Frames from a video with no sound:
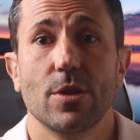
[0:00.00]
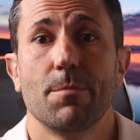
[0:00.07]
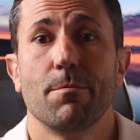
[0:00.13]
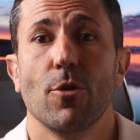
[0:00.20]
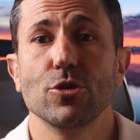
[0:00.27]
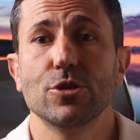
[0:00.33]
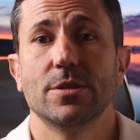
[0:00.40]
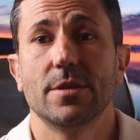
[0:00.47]
the
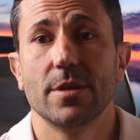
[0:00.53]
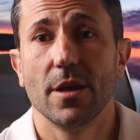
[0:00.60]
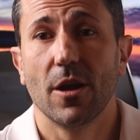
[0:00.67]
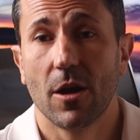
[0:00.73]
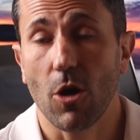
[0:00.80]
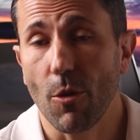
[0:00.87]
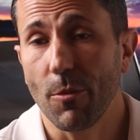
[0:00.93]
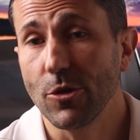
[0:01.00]
most
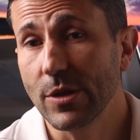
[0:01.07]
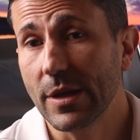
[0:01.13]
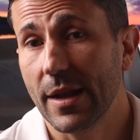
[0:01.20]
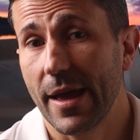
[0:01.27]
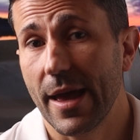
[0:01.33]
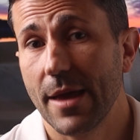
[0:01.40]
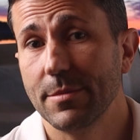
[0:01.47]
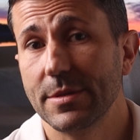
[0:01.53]
common
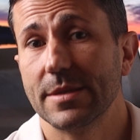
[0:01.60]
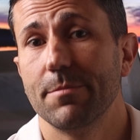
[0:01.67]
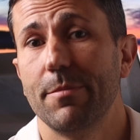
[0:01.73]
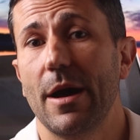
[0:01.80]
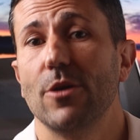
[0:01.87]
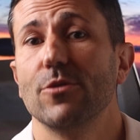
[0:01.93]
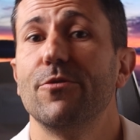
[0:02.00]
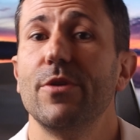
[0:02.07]
claims
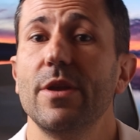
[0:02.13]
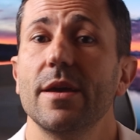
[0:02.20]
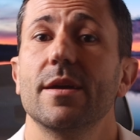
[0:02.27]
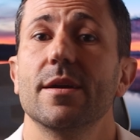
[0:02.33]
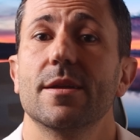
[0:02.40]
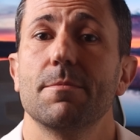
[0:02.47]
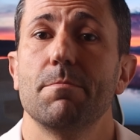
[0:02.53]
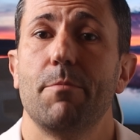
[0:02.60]
about
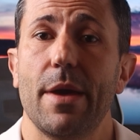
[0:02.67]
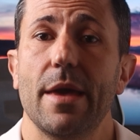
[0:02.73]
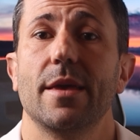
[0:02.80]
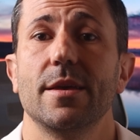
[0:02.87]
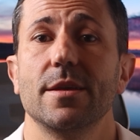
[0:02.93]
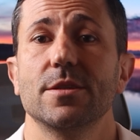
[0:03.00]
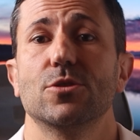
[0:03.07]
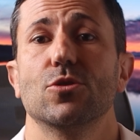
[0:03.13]
vinegar and
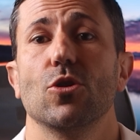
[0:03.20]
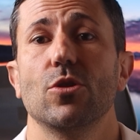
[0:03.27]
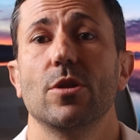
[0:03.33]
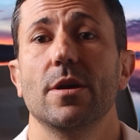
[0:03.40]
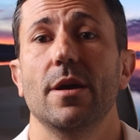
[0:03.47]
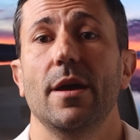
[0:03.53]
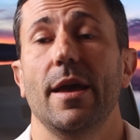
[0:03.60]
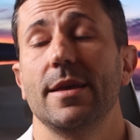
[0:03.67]
baking
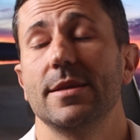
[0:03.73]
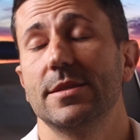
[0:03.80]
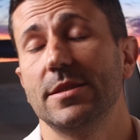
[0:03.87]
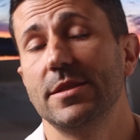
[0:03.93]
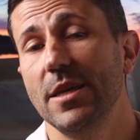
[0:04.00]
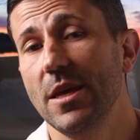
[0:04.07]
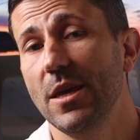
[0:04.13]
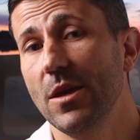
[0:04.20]
soda and
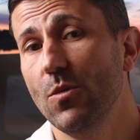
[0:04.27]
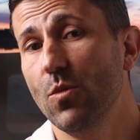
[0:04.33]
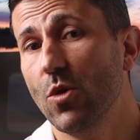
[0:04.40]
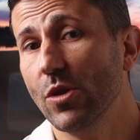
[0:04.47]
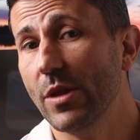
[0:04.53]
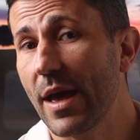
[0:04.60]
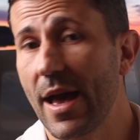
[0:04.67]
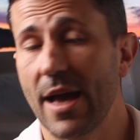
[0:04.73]
see
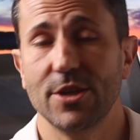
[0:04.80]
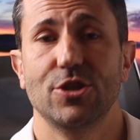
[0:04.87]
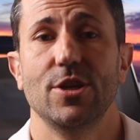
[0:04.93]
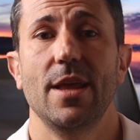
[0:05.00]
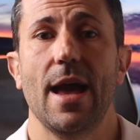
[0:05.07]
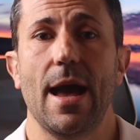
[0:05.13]
what actually